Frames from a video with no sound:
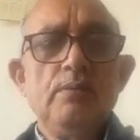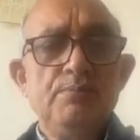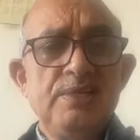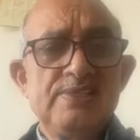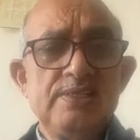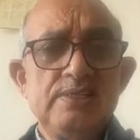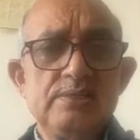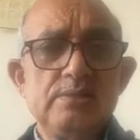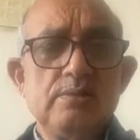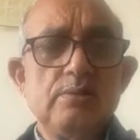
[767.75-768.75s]

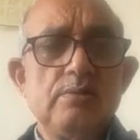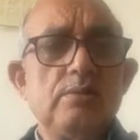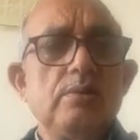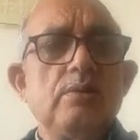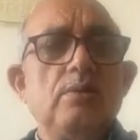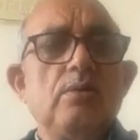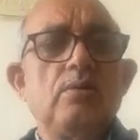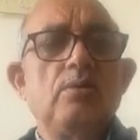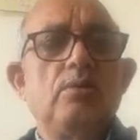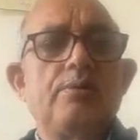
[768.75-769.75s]
basis
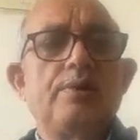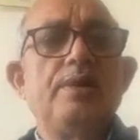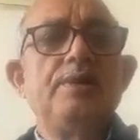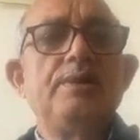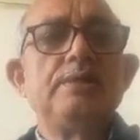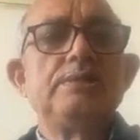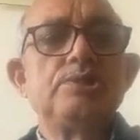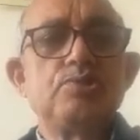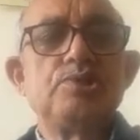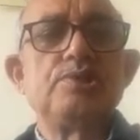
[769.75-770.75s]
or
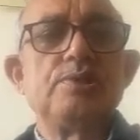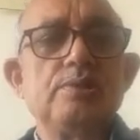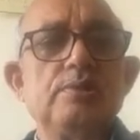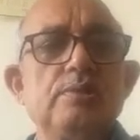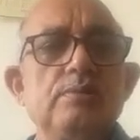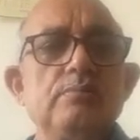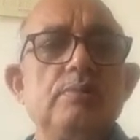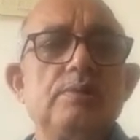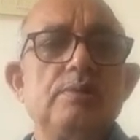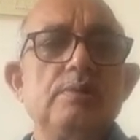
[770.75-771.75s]
anti-situation,
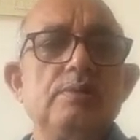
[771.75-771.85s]
but